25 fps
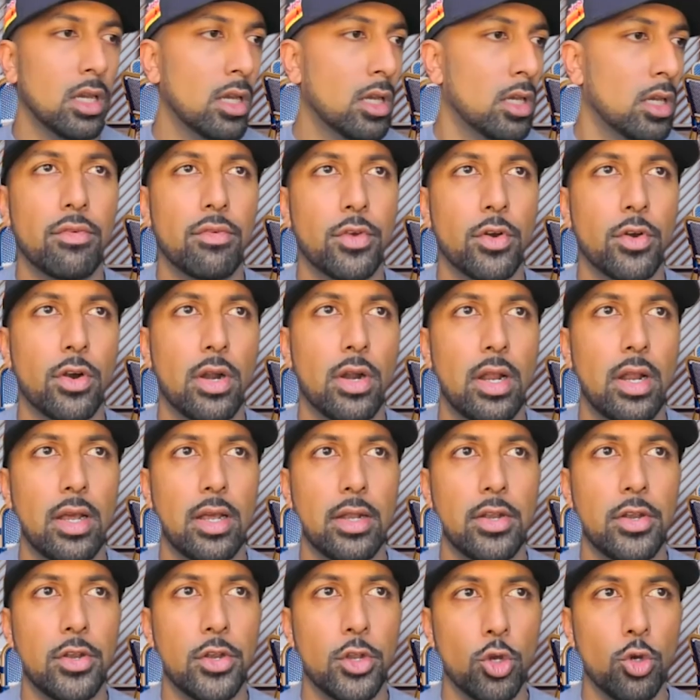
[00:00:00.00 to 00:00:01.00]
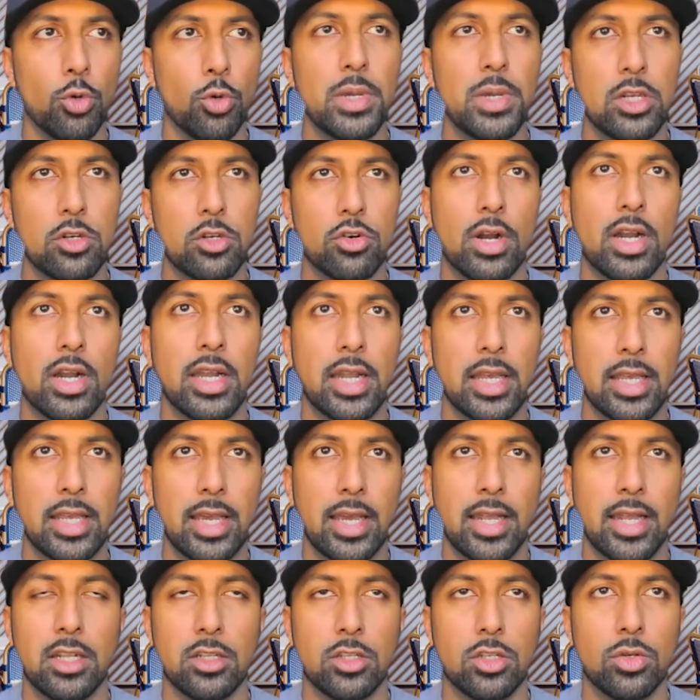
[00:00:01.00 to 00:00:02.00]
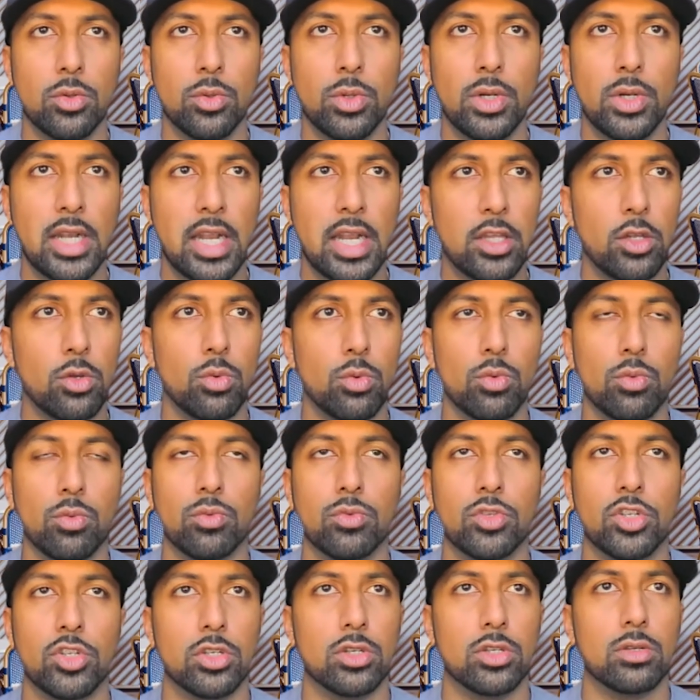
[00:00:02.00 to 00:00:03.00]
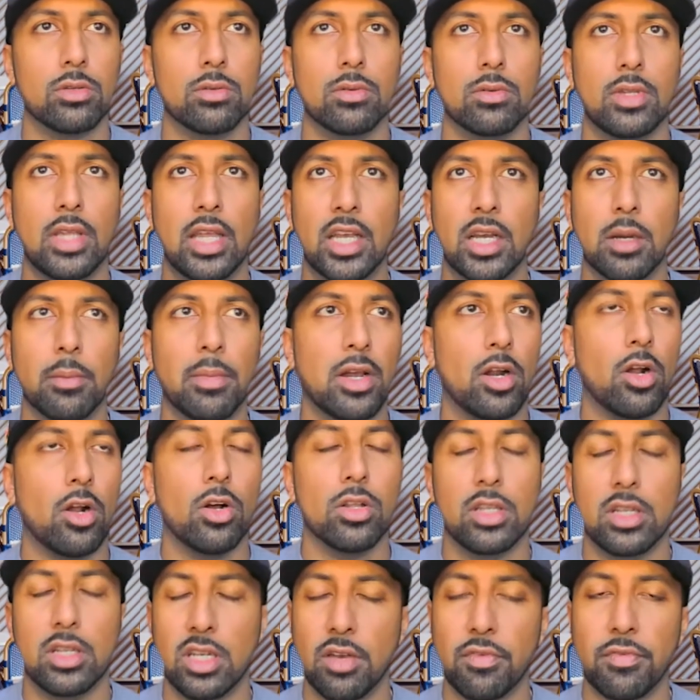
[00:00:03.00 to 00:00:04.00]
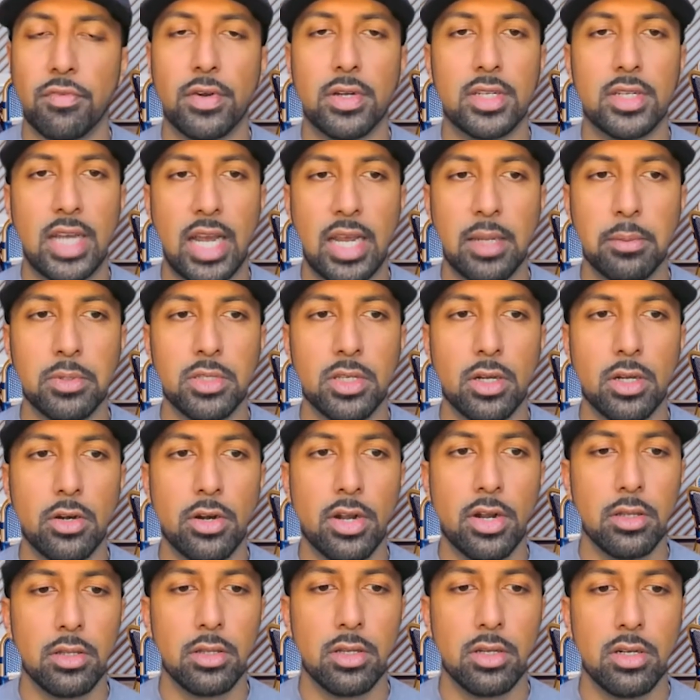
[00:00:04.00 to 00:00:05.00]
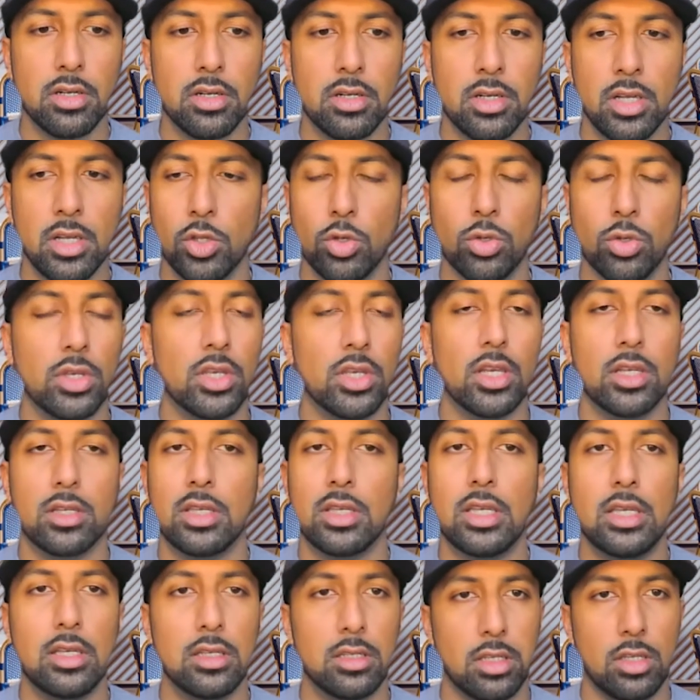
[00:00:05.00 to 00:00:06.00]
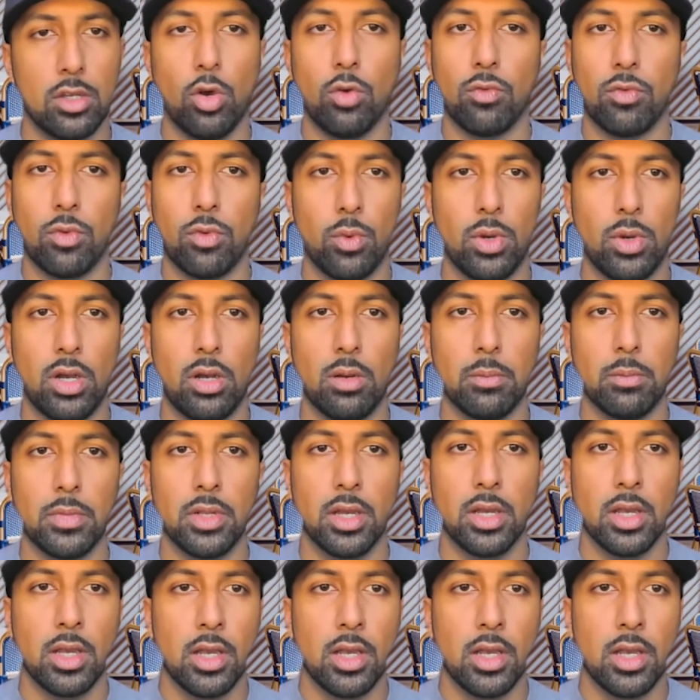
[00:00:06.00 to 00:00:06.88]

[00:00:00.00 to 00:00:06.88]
If you're a newbie trying to get into it and you just think about all the different types that are out there, you can get easily overwhelmed.